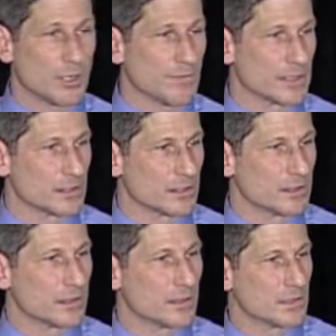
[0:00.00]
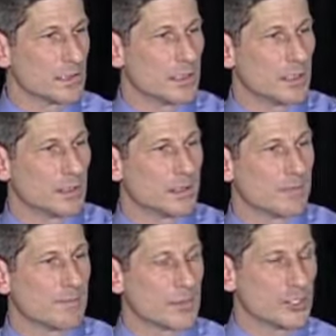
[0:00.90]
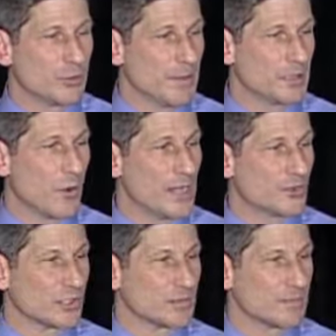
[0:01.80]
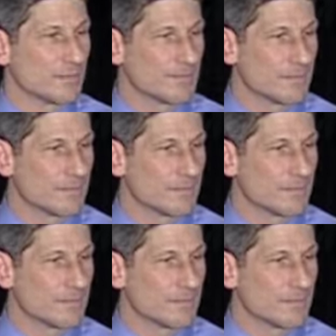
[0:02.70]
Perfect. Could you repeat the question?